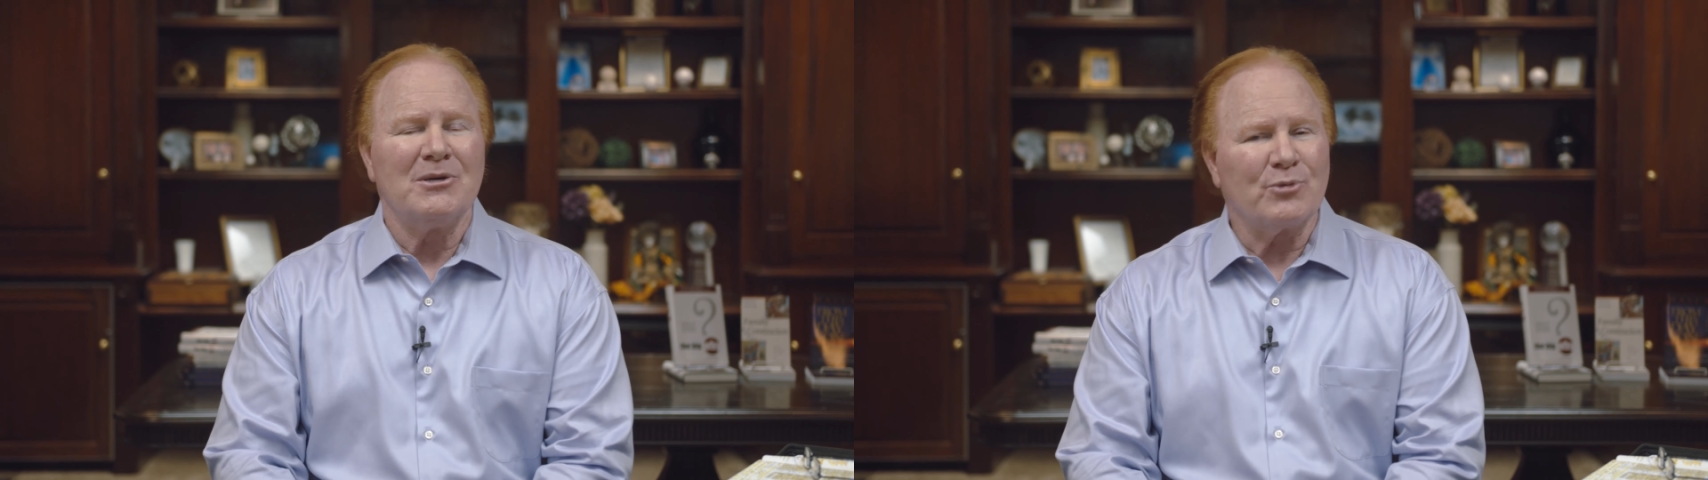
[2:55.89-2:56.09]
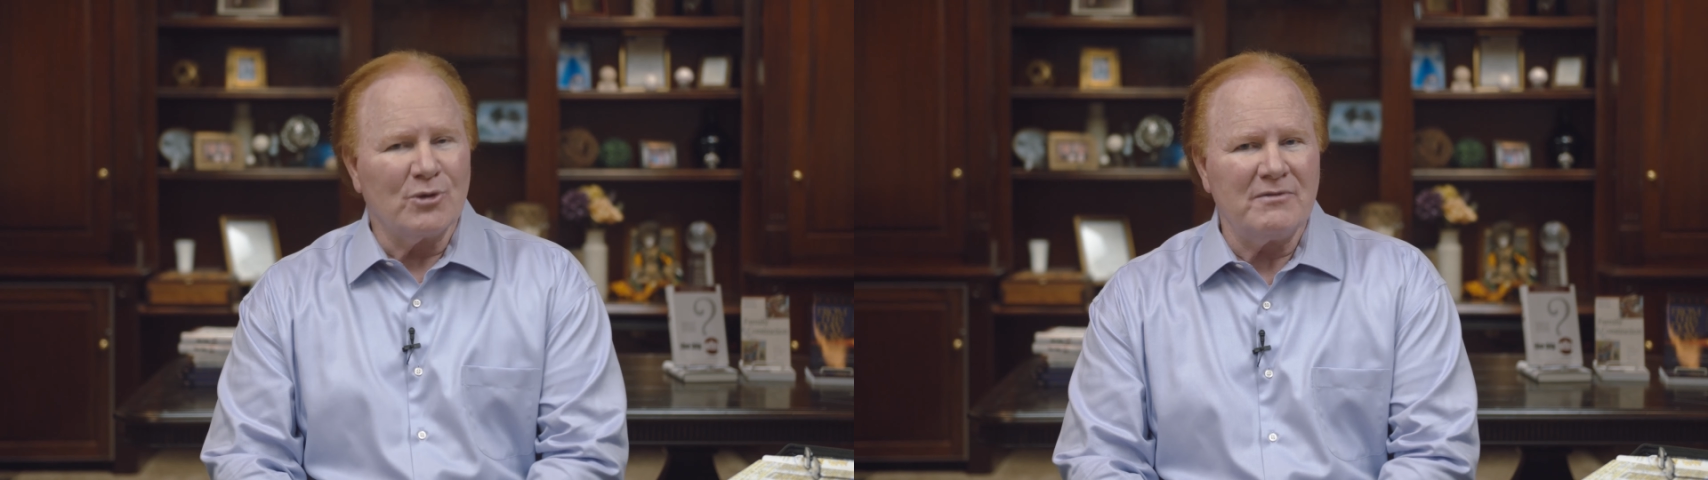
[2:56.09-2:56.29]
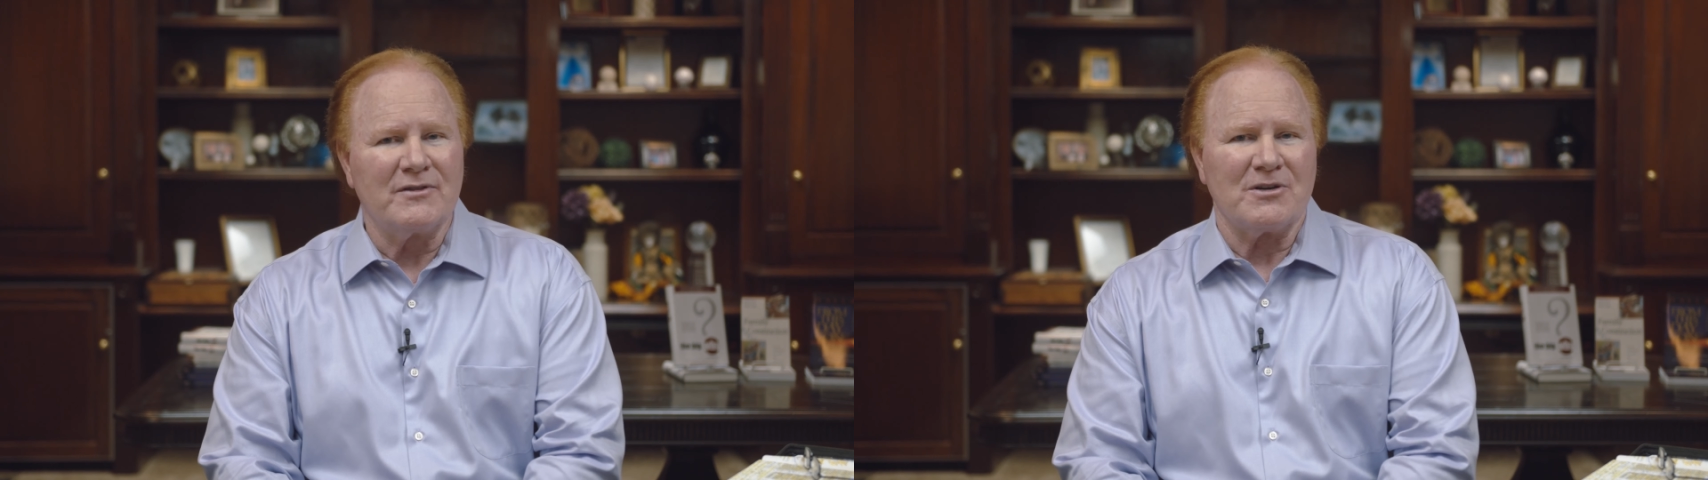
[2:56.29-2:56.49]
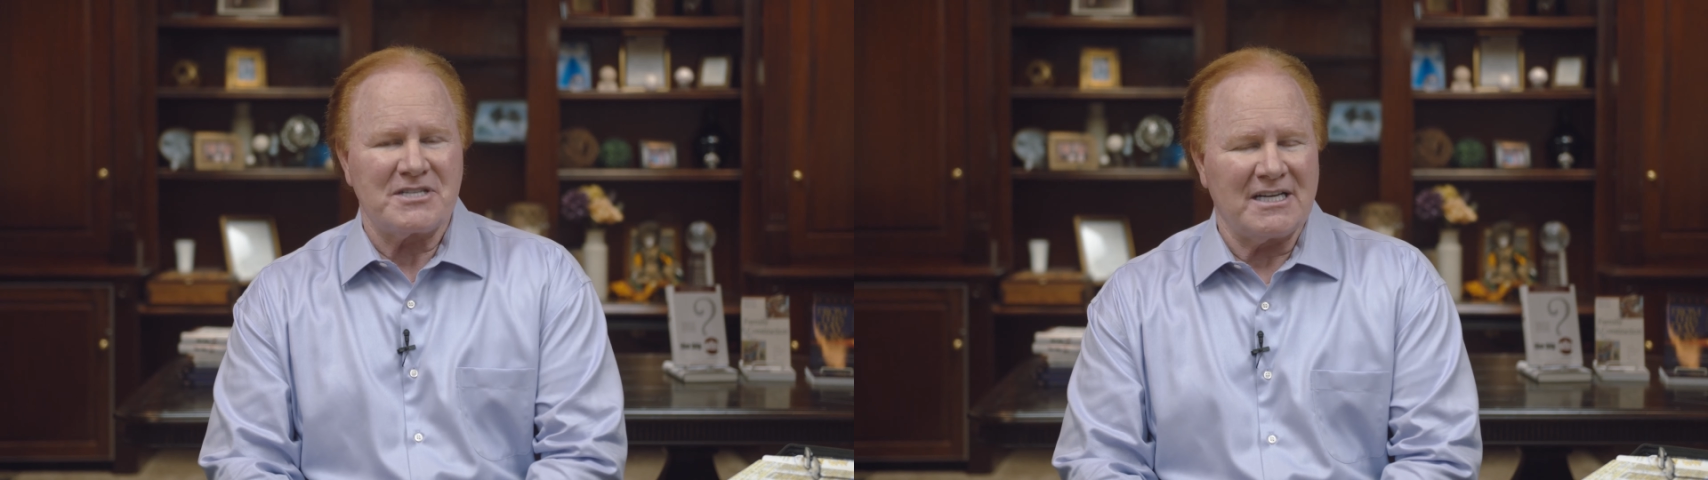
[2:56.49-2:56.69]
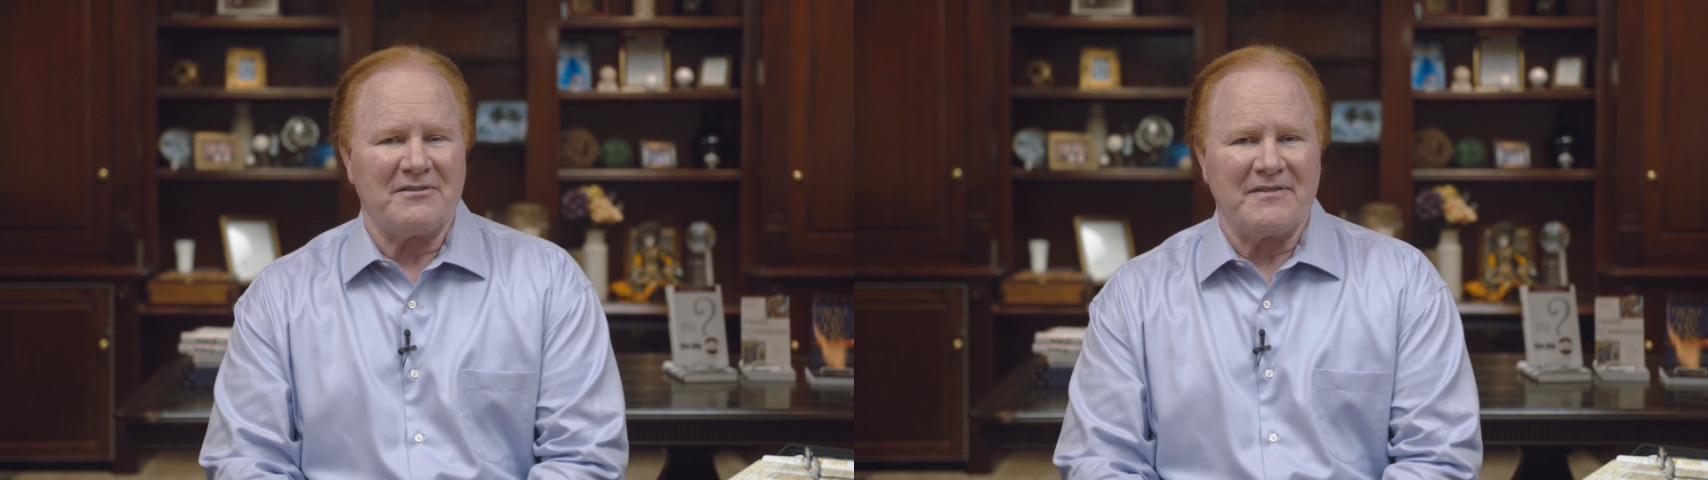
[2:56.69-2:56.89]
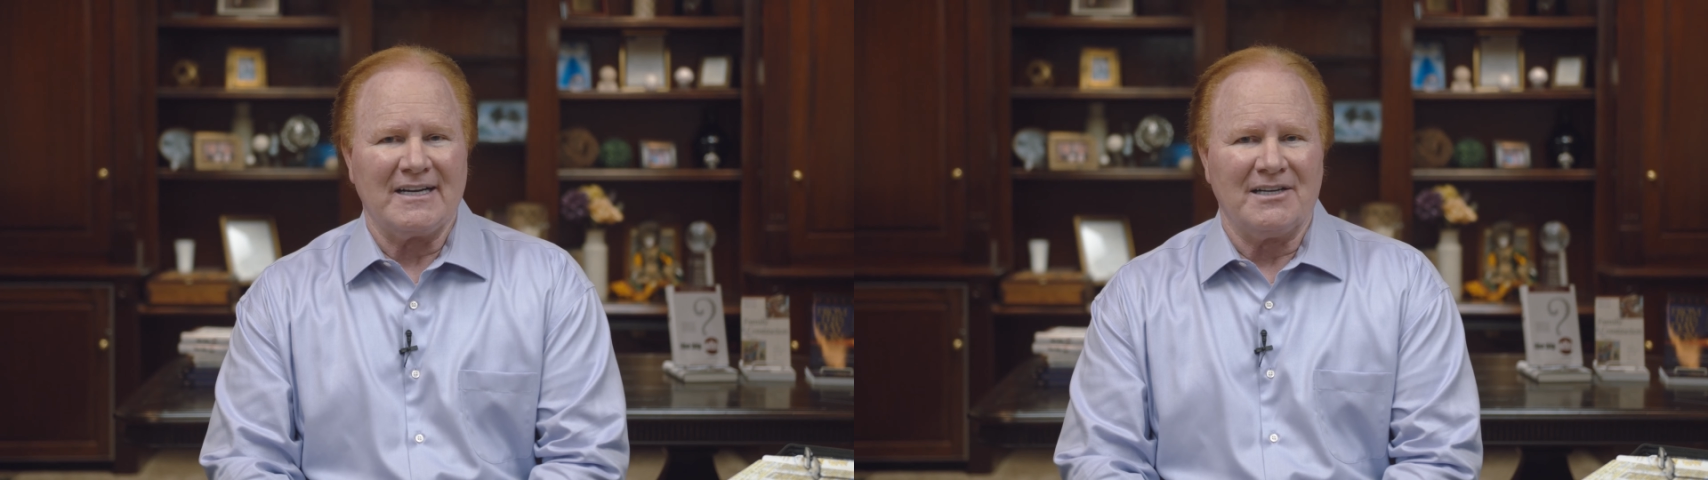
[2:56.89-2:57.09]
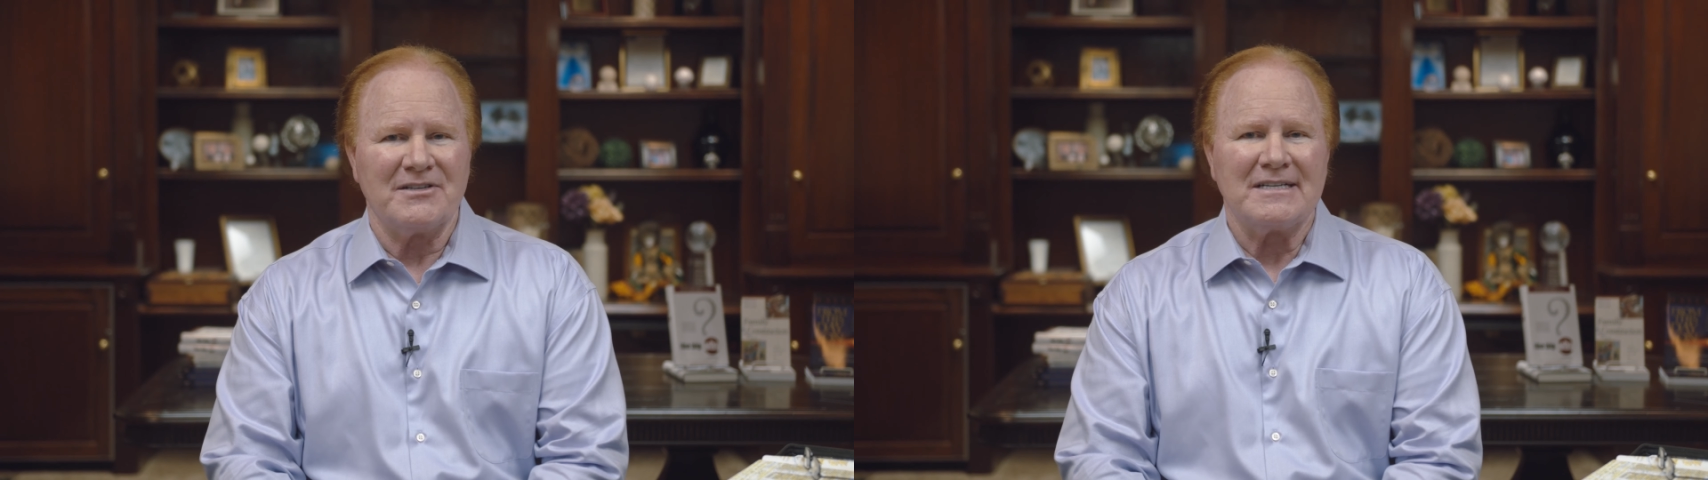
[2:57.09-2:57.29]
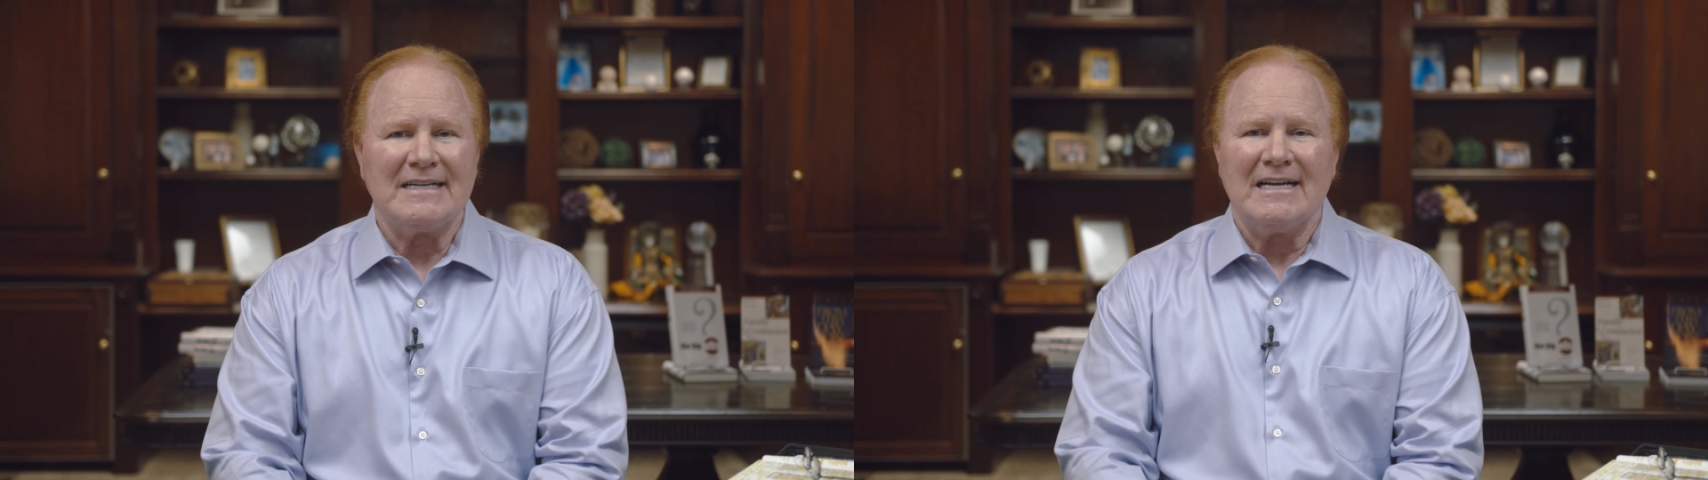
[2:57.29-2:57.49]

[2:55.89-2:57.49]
prove their self out,